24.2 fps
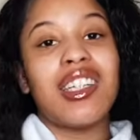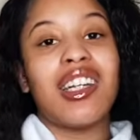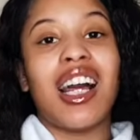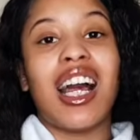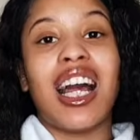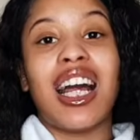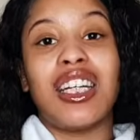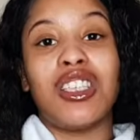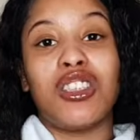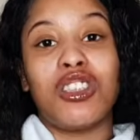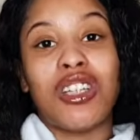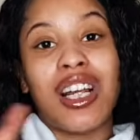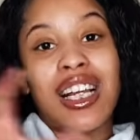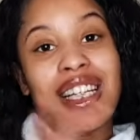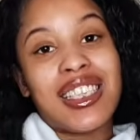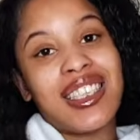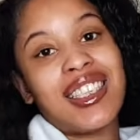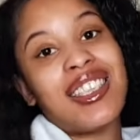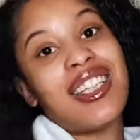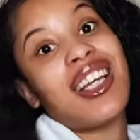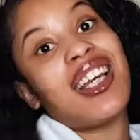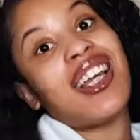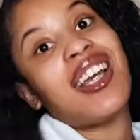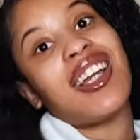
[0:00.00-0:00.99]
and
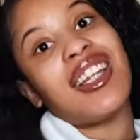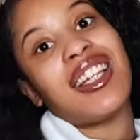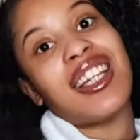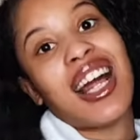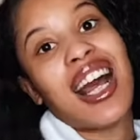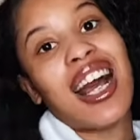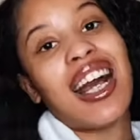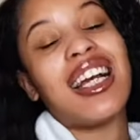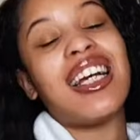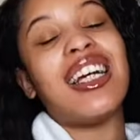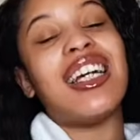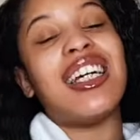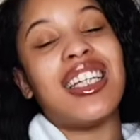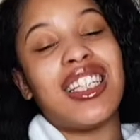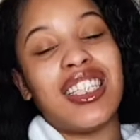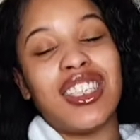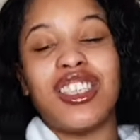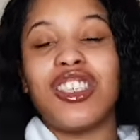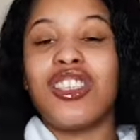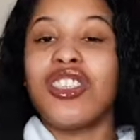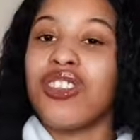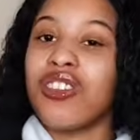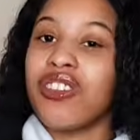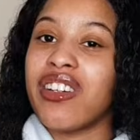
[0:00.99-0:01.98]
translating that
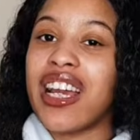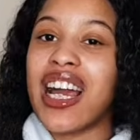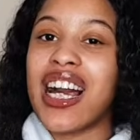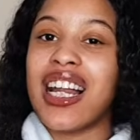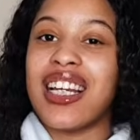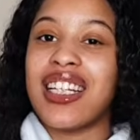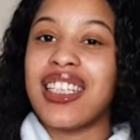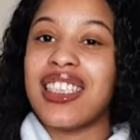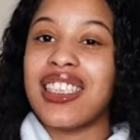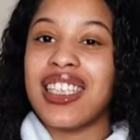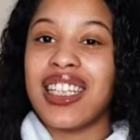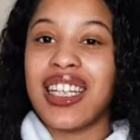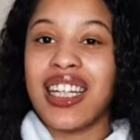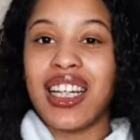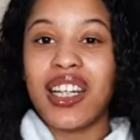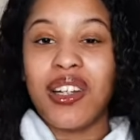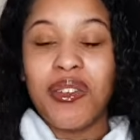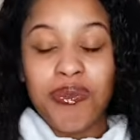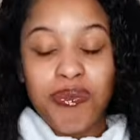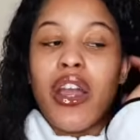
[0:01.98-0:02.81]
into reality.